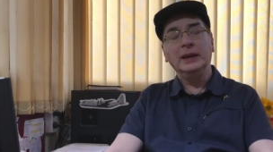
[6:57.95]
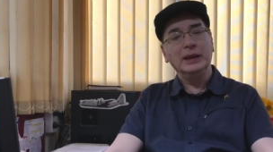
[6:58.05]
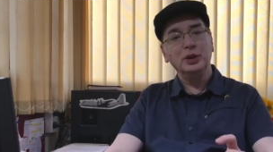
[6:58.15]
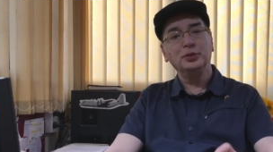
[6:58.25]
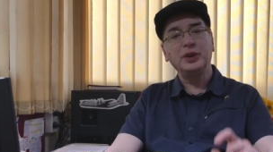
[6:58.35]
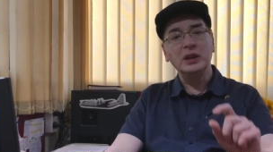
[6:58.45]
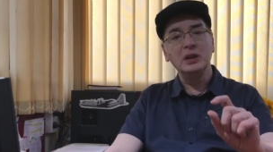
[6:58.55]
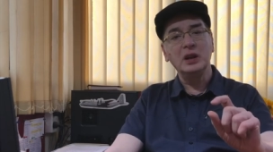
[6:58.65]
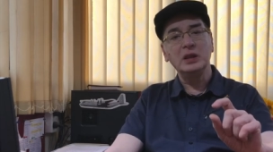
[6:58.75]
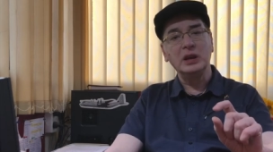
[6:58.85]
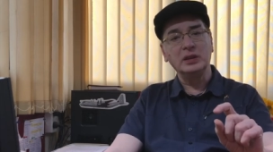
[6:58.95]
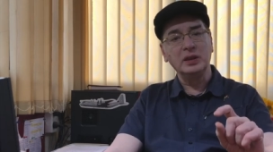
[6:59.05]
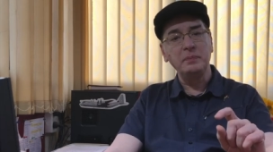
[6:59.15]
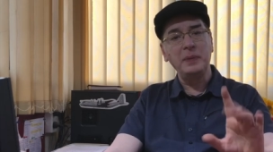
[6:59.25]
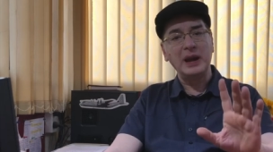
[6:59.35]
you find that there is
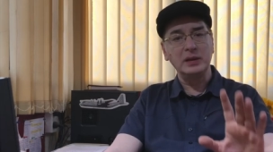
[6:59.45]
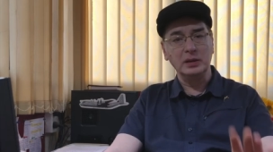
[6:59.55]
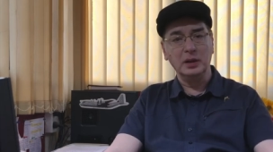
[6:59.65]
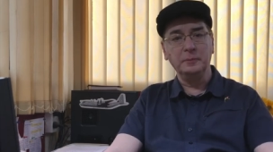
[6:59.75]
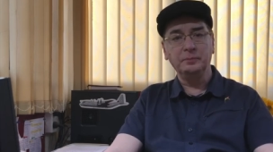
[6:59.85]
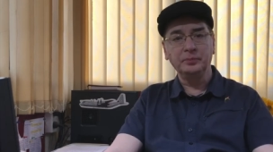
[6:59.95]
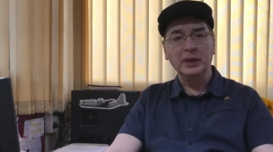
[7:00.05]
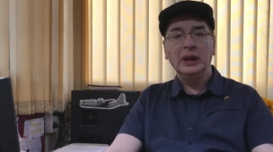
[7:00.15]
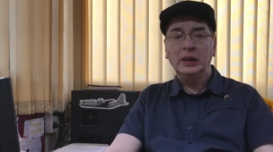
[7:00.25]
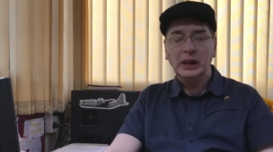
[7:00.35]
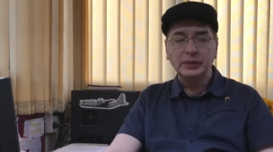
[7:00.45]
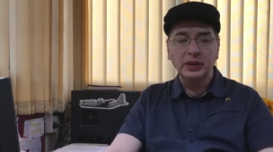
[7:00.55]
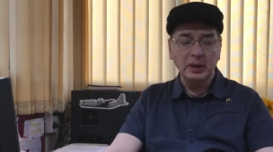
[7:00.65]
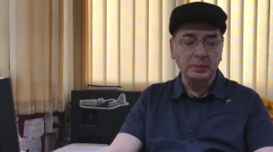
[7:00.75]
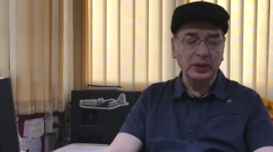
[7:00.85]
a pattern. Let's
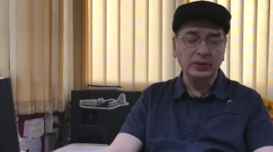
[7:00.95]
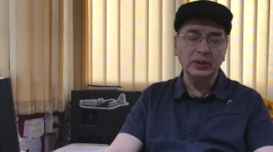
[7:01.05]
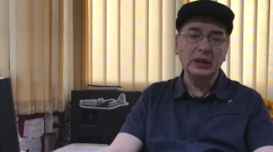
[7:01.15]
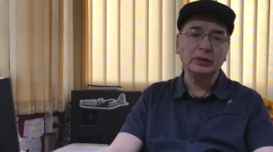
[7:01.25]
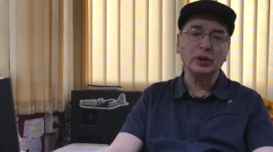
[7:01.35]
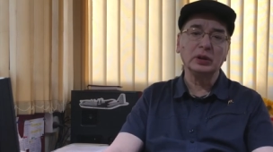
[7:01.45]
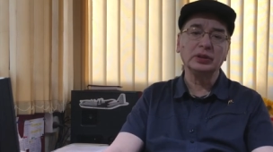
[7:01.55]
say a person has got